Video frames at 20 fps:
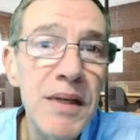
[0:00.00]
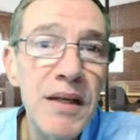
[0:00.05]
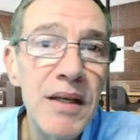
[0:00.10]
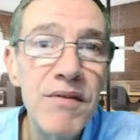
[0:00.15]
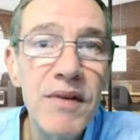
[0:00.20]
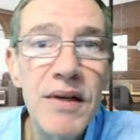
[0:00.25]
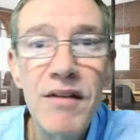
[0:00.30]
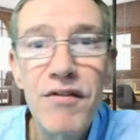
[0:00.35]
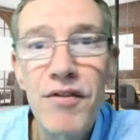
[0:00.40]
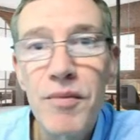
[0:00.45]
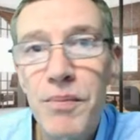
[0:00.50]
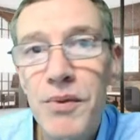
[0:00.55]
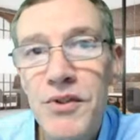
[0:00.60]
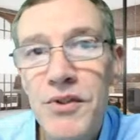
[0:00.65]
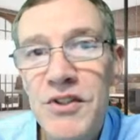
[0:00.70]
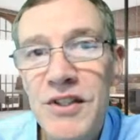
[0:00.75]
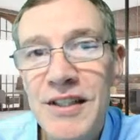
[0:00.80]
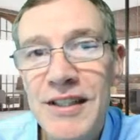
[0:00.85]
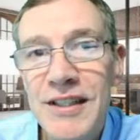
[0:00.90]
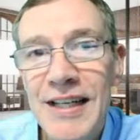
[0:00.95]
Even if a
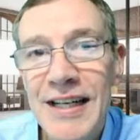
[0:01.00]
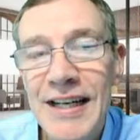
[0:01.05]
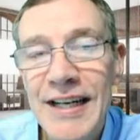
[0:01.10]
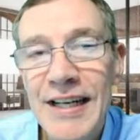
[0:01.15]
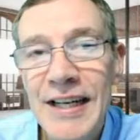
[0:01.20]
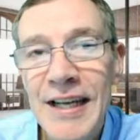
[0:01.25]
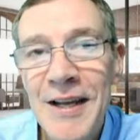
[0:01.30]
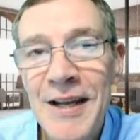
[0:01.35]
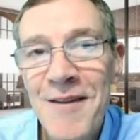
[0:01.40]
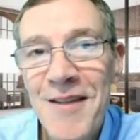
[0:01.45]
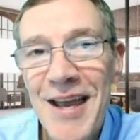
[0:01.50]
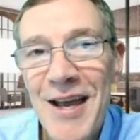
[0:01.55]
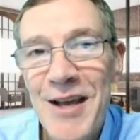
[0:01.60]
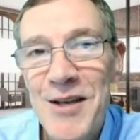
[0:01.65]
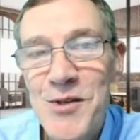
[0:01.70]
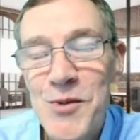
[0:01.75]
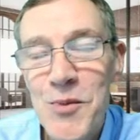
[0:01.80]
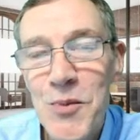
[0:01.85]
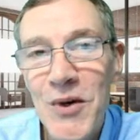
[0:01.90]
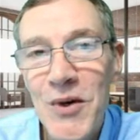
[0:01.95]
person died
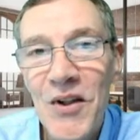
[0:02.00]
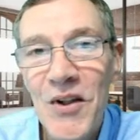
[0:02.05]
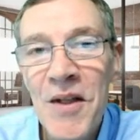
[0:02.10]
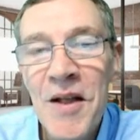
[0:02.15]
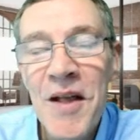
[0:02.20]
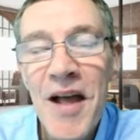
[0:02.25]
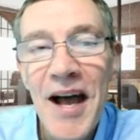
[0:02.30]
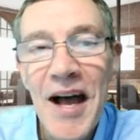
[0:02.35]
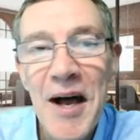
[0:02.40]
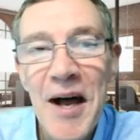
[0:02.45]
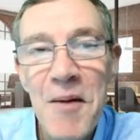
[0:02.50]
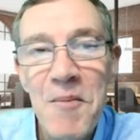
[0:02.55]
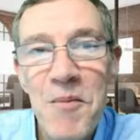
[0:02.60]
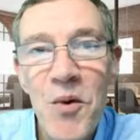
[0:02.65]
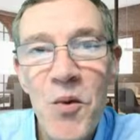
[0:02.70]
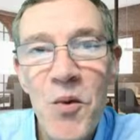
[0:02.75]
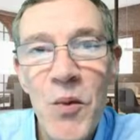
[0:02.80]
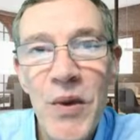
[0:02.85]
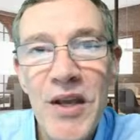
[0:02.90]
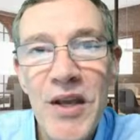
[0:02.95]
as well,
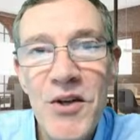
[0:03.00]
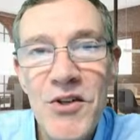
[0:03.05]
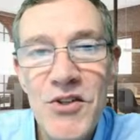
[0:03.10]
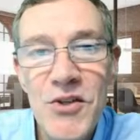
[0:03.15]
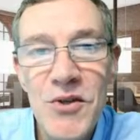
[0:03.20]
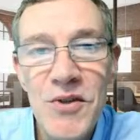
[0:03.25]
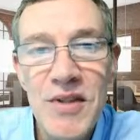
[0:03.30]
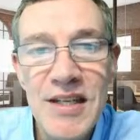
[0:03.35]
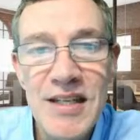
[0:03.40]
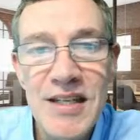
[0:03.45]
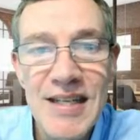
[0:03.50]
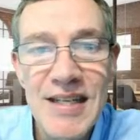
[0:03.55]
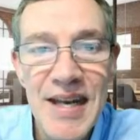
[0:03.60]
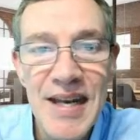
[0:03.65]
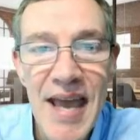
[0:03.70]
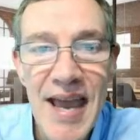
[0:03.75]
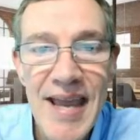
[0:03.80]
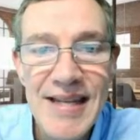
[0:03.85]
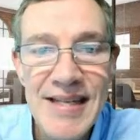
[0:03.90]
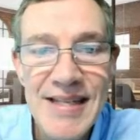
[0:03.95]
we could do the
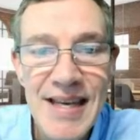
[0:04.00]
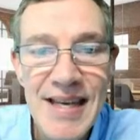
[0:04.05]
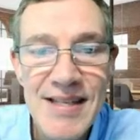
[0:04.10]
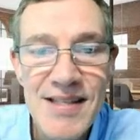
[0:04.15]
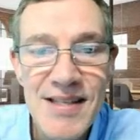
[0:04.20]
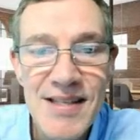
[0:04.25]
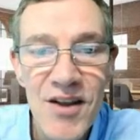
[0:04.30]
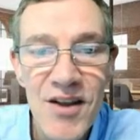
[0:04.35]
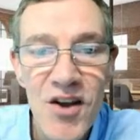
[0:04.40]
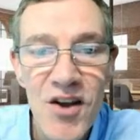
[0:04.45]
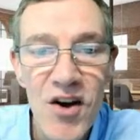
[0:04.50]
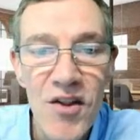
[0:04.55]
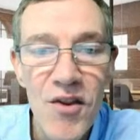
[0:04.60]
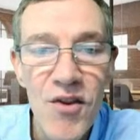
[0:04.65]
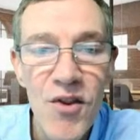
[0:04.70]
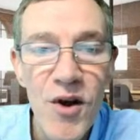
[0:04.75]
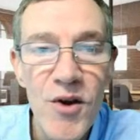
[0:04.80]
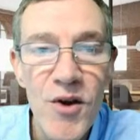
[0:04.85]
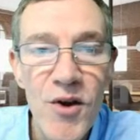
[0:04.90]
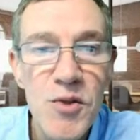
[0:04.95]
DNA testing on
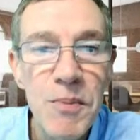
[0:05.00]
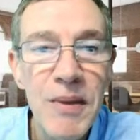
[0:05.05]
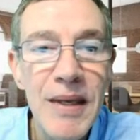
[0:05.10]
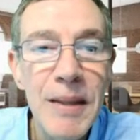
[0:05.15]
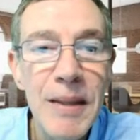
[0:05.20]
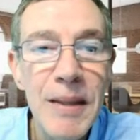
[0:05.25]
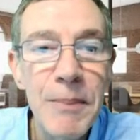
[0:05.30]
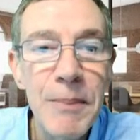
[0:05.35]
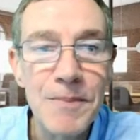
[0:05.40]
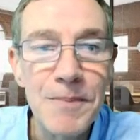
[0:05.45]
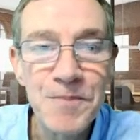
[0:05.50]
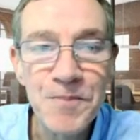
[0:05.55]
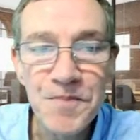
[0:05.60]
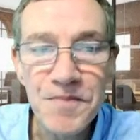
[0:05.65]
those people.